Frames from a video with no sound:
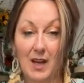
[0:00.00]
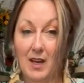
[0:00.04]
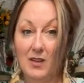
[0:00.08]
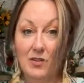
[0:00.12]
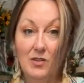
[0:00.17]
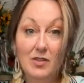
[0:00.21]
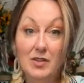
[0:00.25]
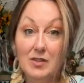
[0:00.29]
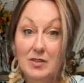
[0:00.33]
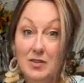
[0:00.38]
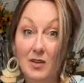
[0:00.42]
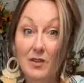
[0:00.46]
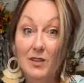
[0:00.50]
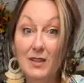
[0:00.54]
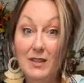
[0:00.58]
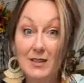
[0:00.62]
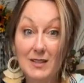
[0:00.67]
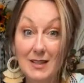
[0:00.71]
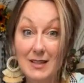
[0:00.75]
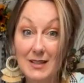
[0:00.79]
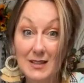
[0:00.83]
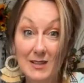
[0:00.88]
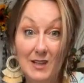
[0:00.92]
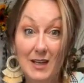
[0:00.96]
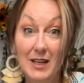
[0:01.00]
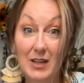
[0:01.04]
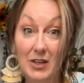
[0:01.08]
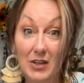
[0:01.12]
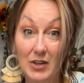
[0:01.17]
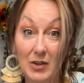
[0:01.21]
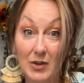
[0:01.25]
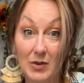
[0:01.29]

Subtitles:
And she's only 16